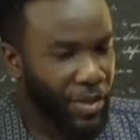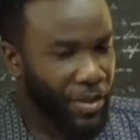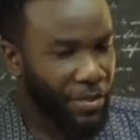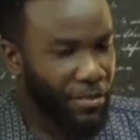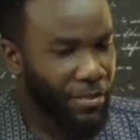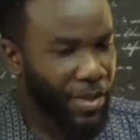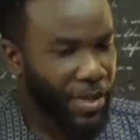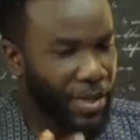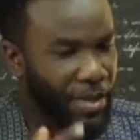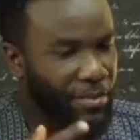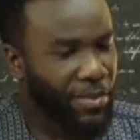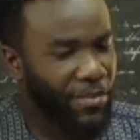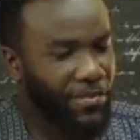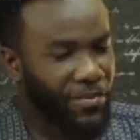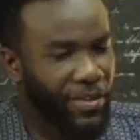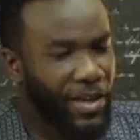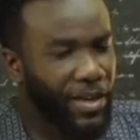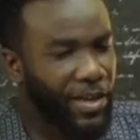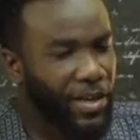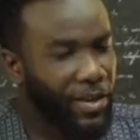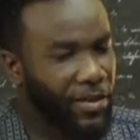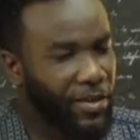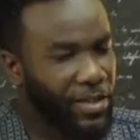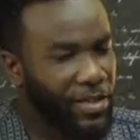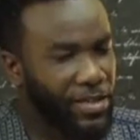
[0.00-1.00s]
But let me find
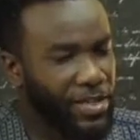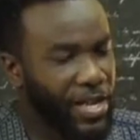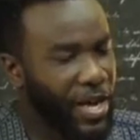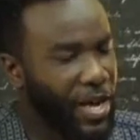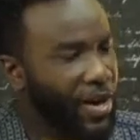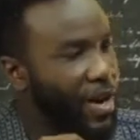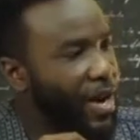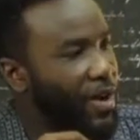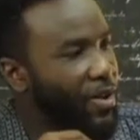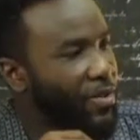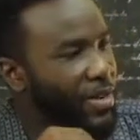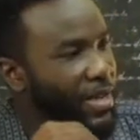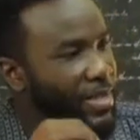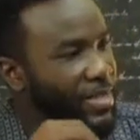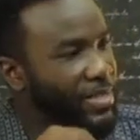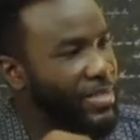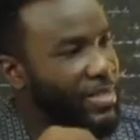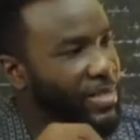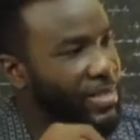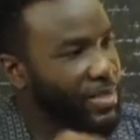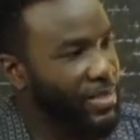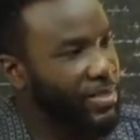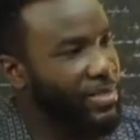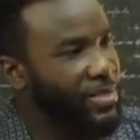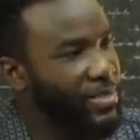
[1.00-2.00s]
out this: how does
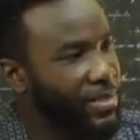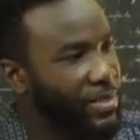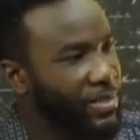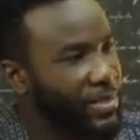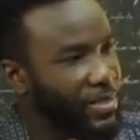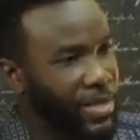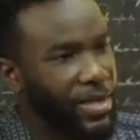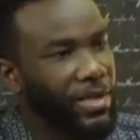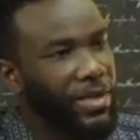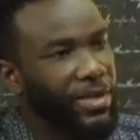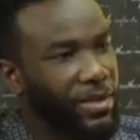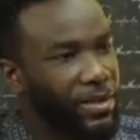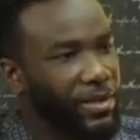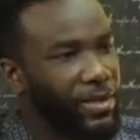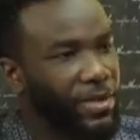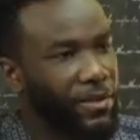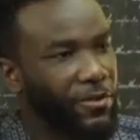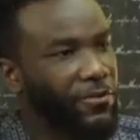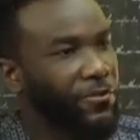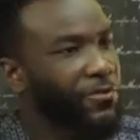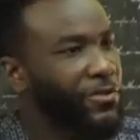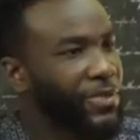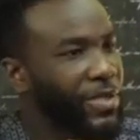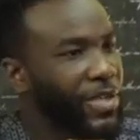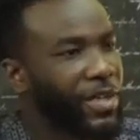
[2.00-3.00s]
this thing of
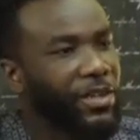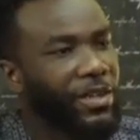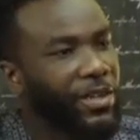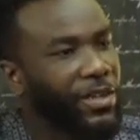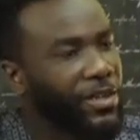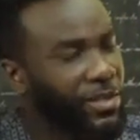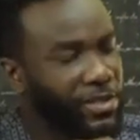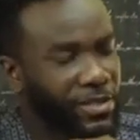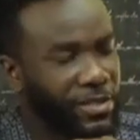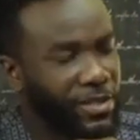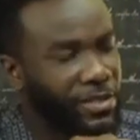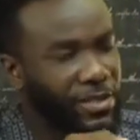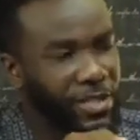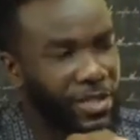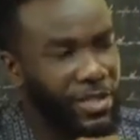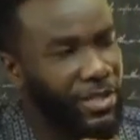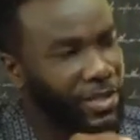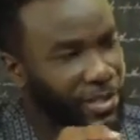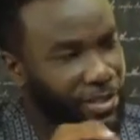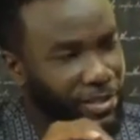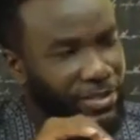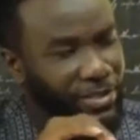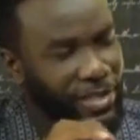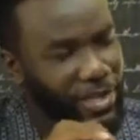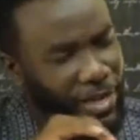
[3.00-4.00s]

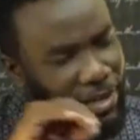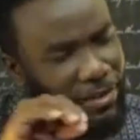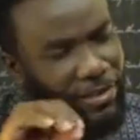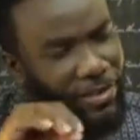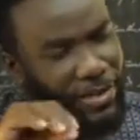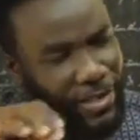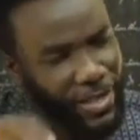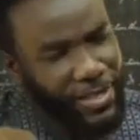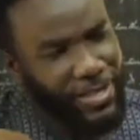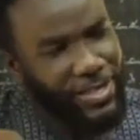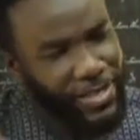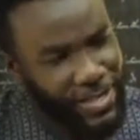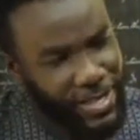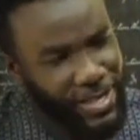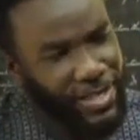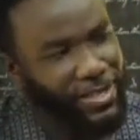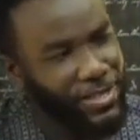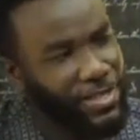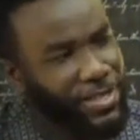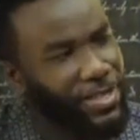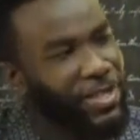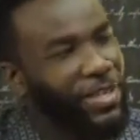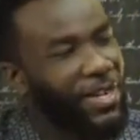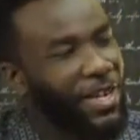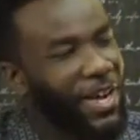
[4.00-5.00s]
childlessness
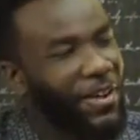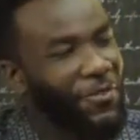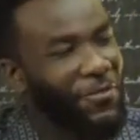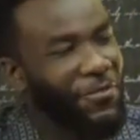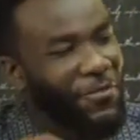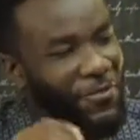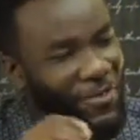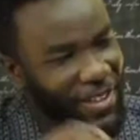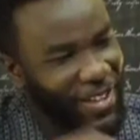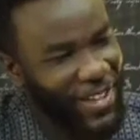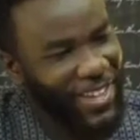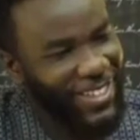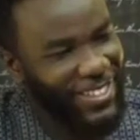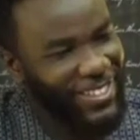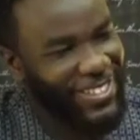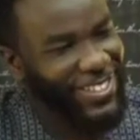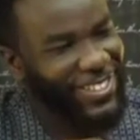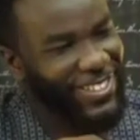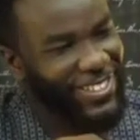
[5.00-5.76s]
affect